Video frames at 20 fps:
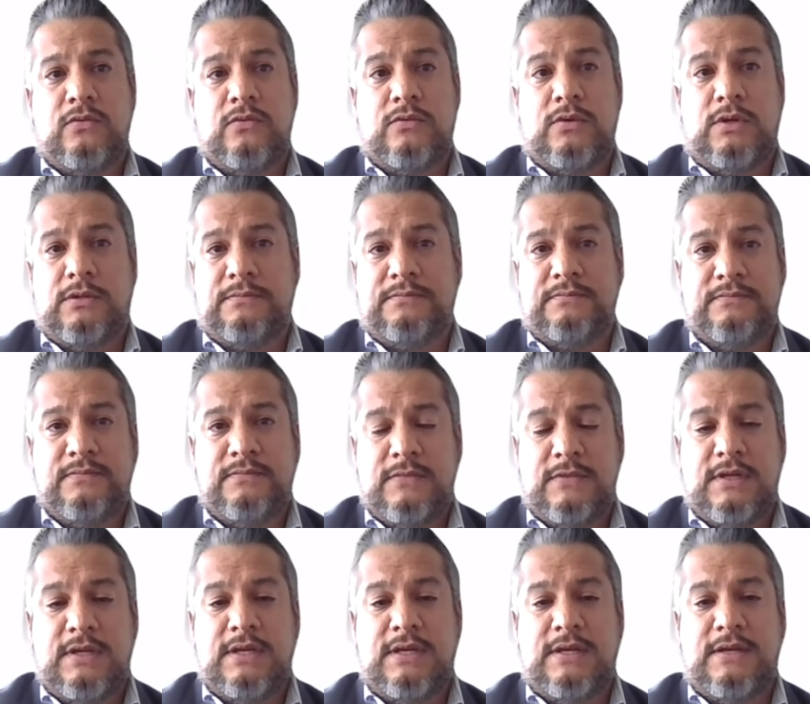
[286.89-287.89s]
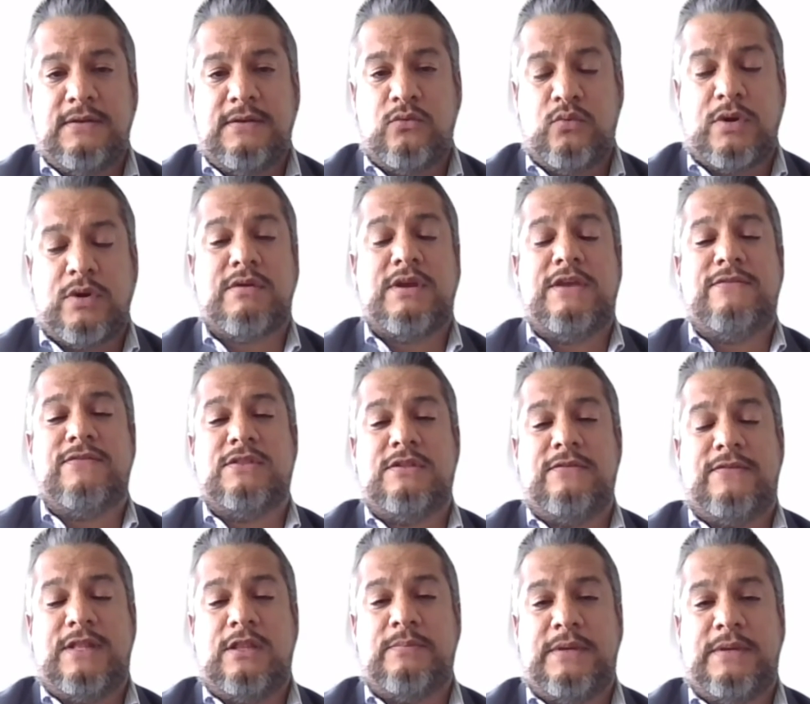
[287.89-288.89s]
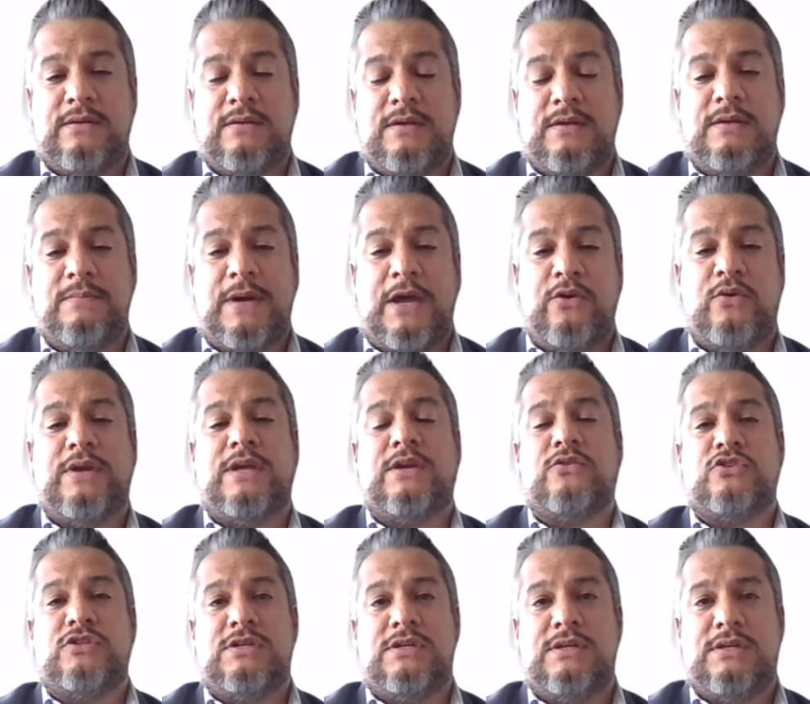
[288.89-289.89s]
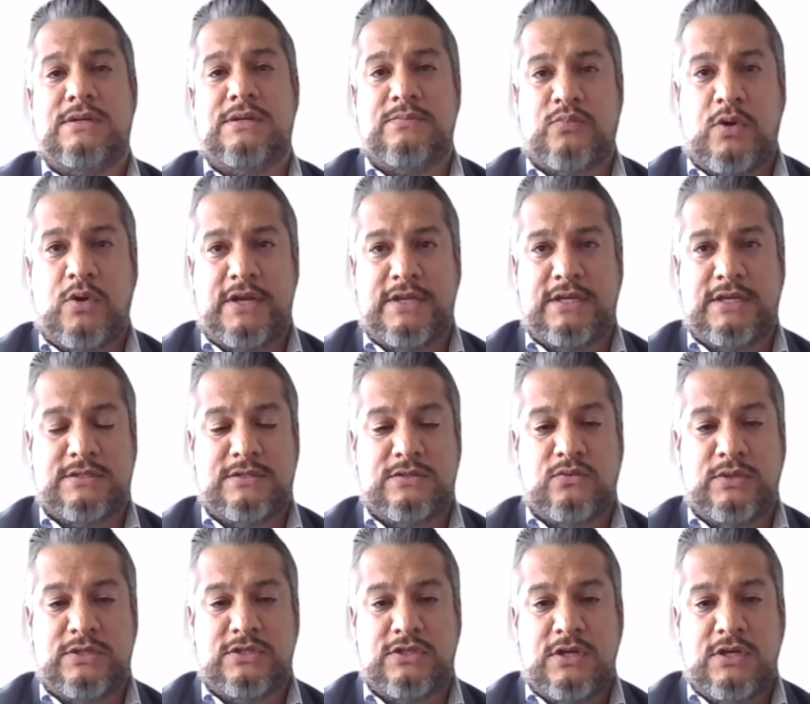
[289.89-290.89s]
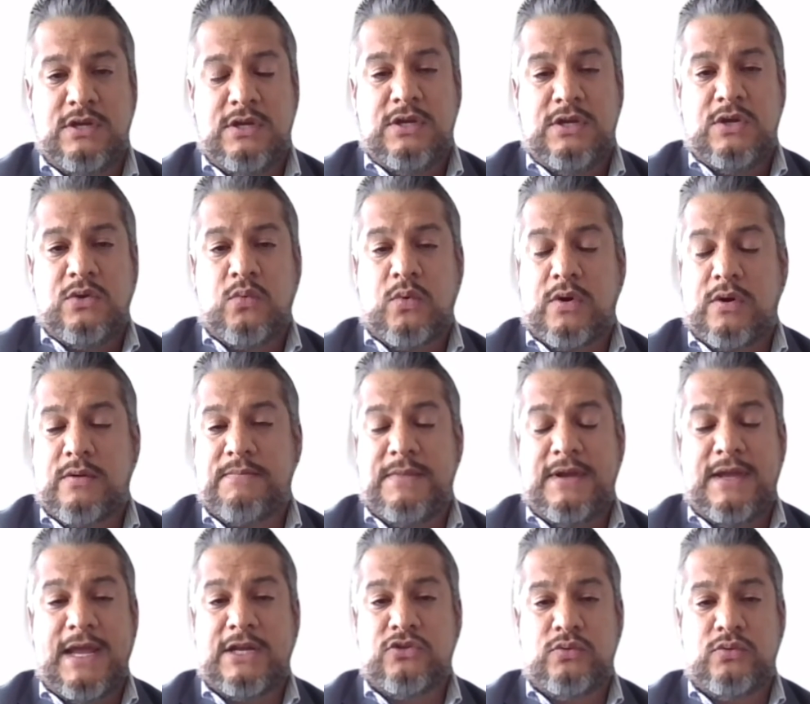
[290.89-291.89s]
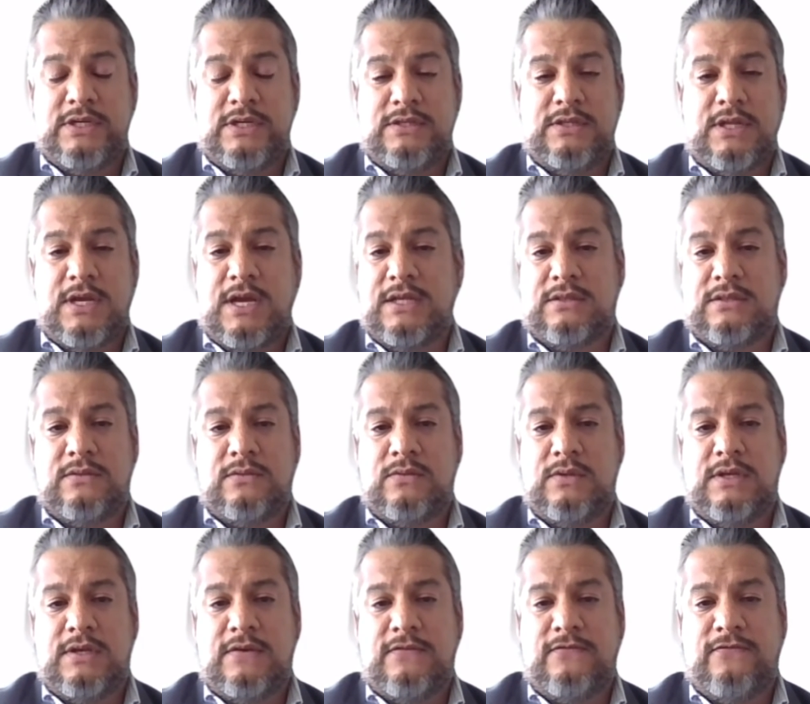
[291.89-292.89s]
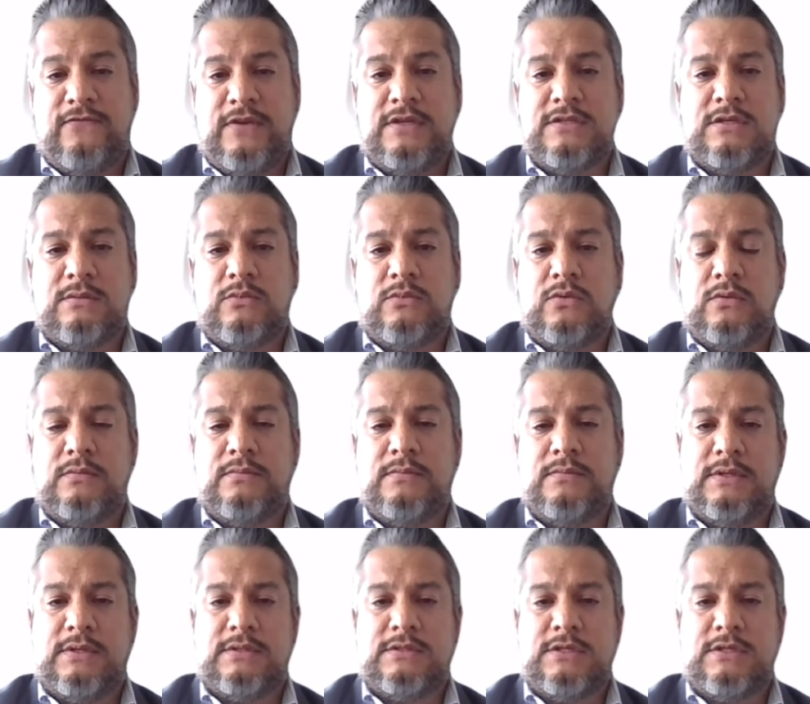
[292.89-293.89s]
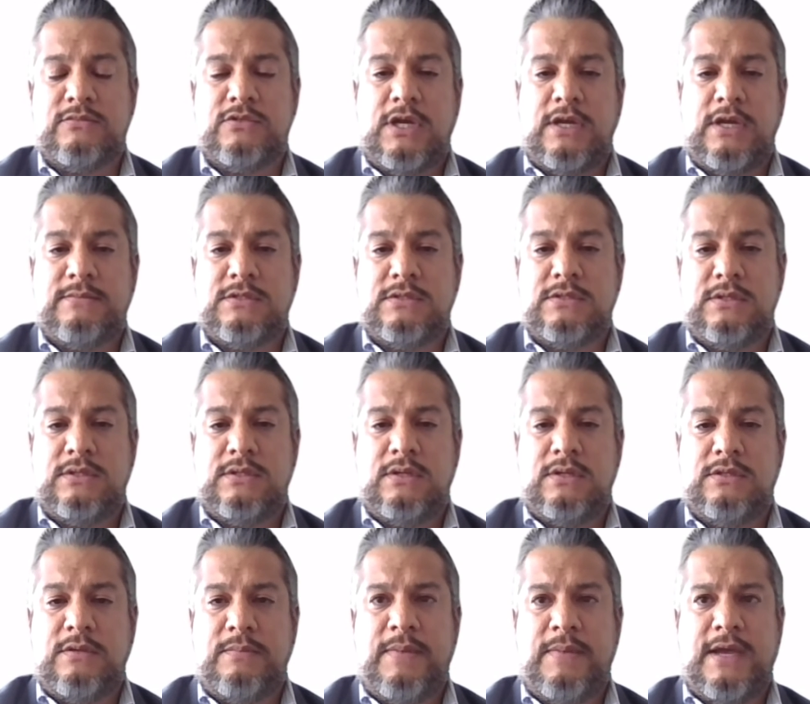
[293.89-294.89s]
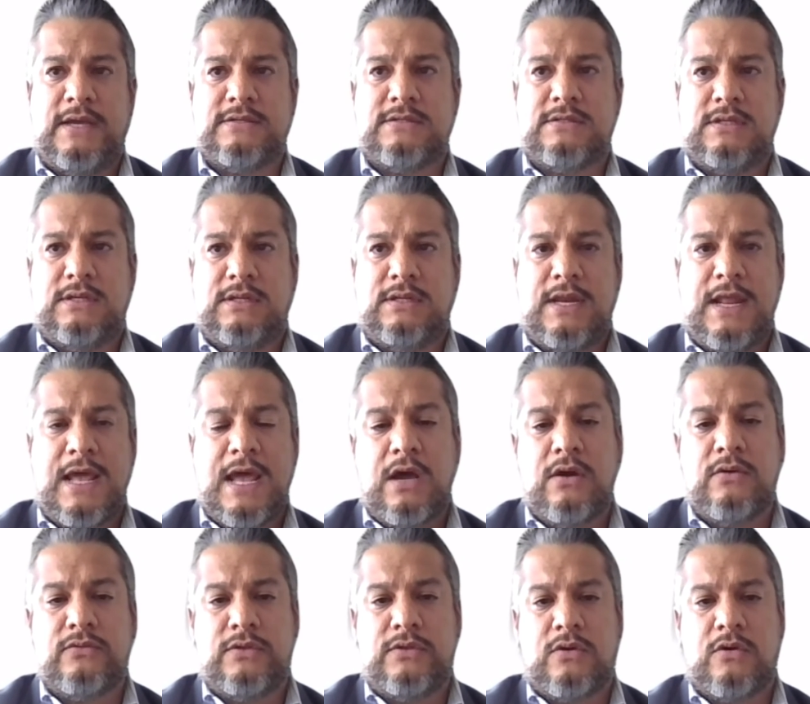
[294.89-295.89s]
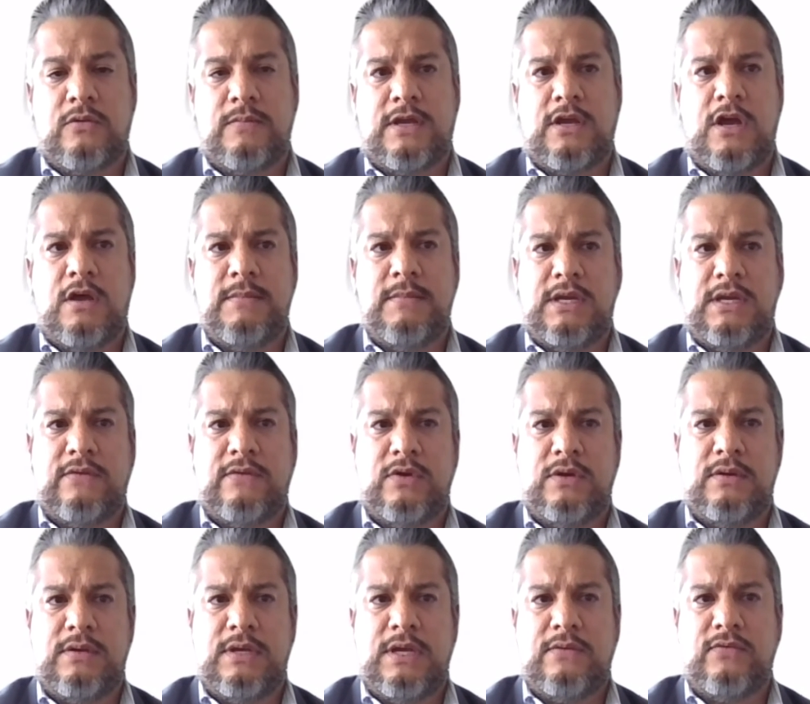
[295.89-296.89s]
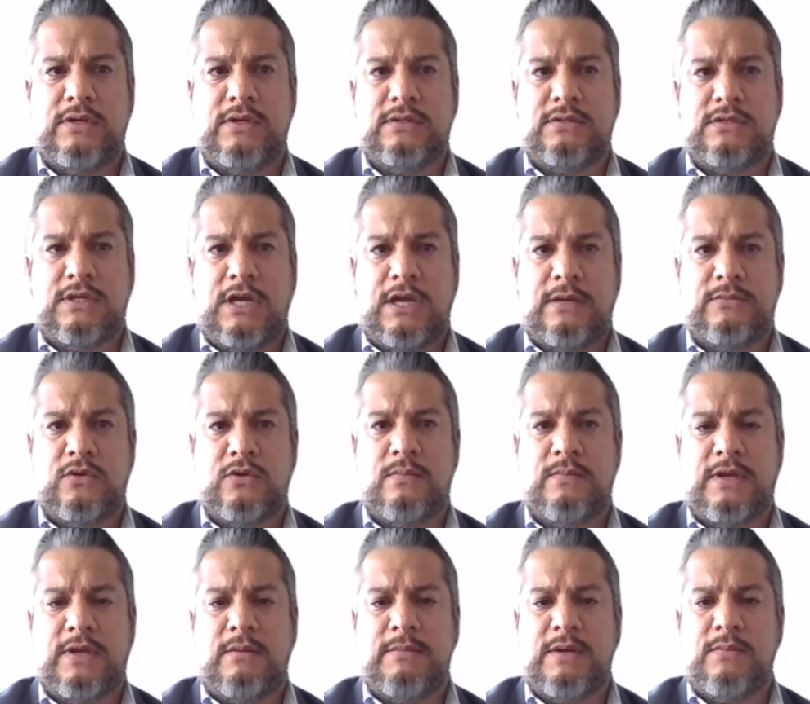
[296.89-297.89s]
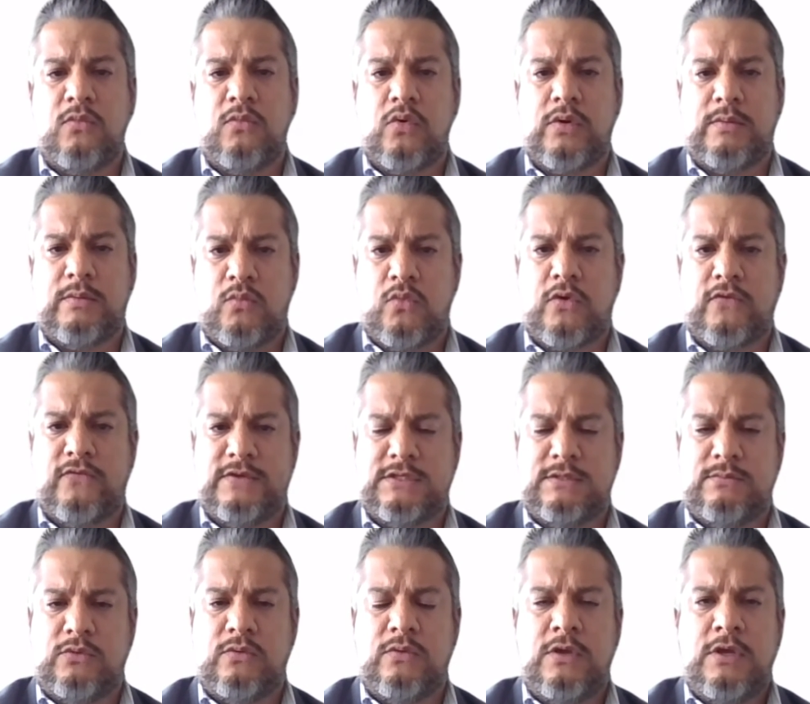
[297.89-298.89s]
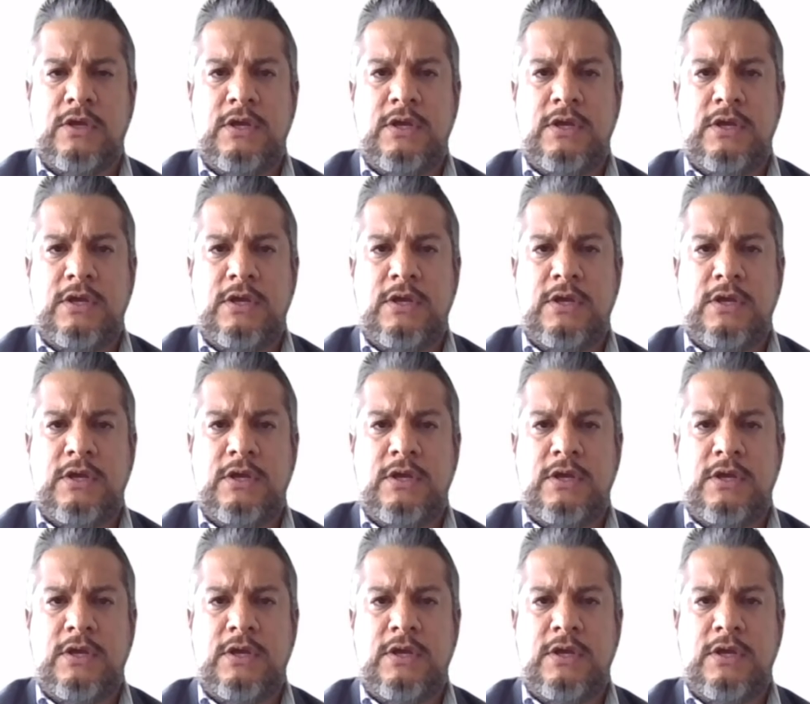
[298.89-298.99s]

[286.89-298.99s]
We're even developing bioenergy projects, which were actually not feasible sometimes in the past, and now they're becoming every time they're becoming more and more feasible.